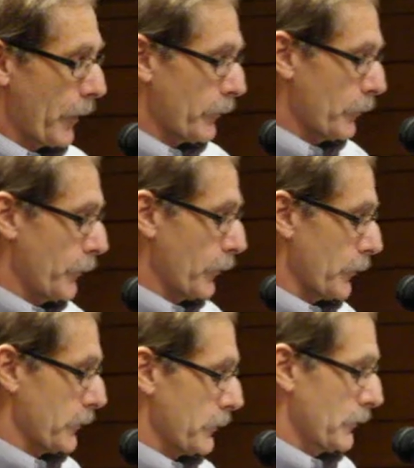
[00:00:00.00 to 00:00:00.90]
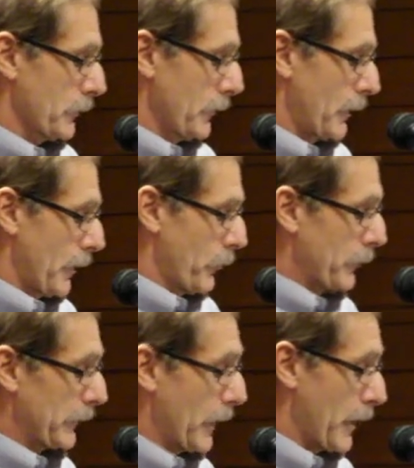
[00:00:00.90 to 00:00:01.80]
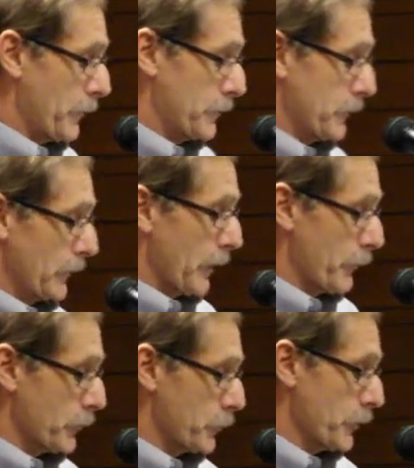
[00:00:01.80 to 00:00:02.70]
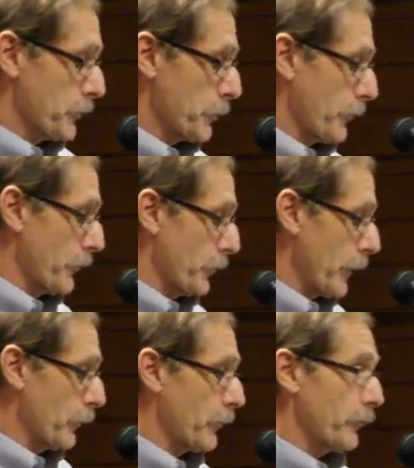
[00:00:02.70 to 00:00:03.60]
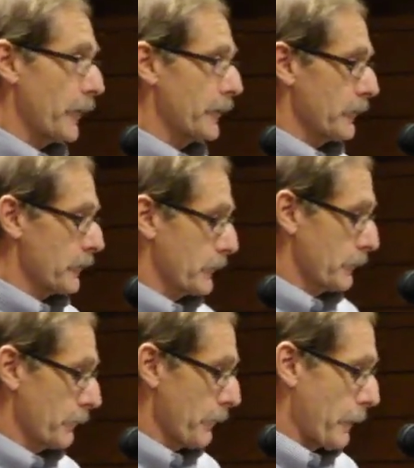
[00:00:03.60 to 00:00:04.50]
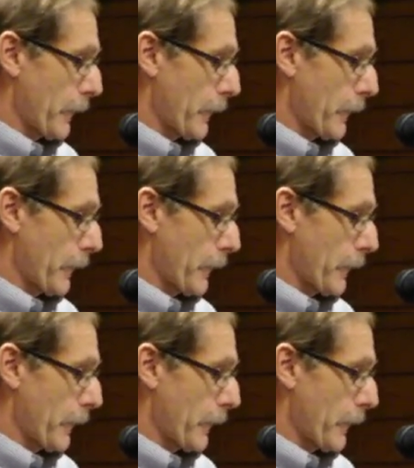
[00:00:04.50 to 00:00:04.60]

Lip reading: autofocus, but lives and lovers whisper from out of the grayness,